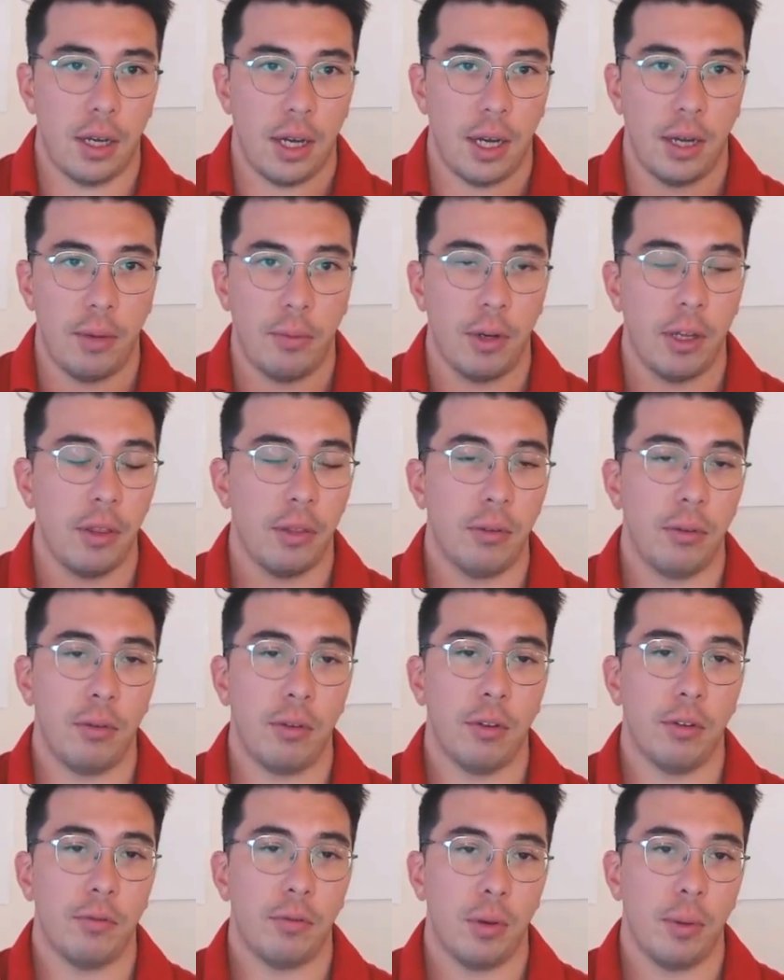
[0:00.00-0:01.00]
I went
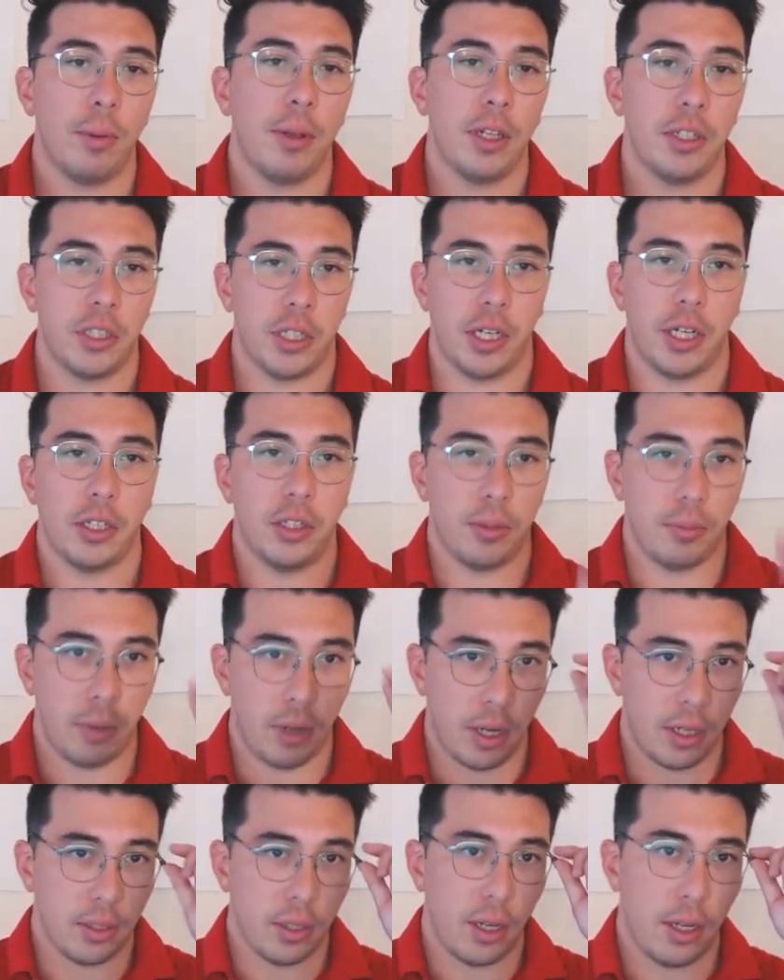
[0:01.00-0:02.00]
through the formal education
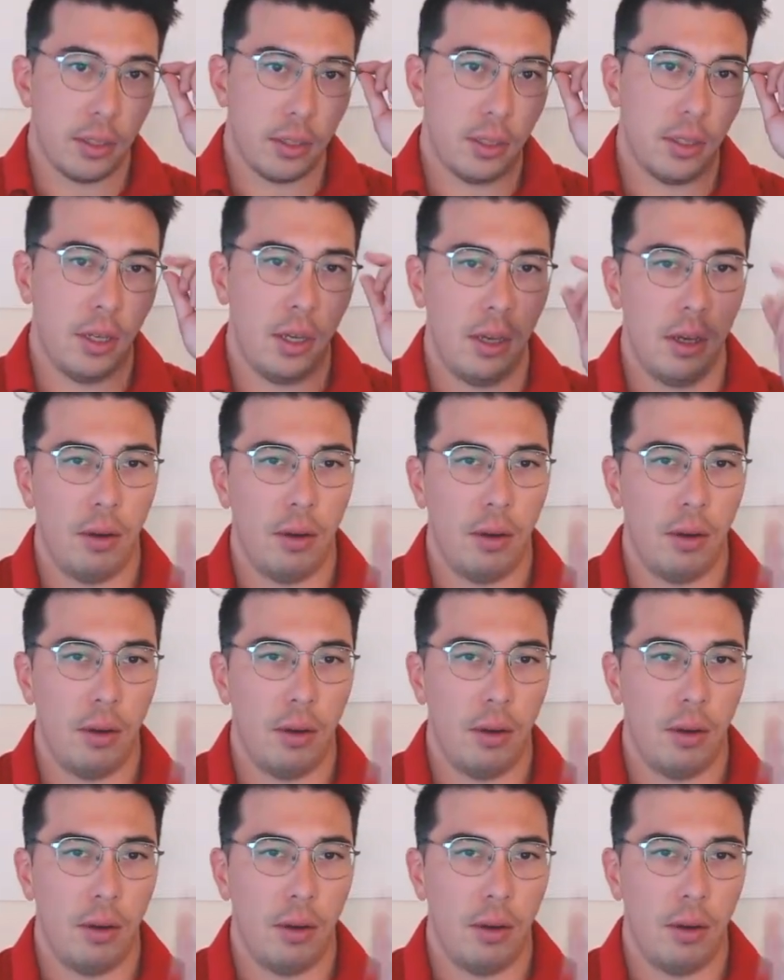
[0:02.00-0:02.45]
process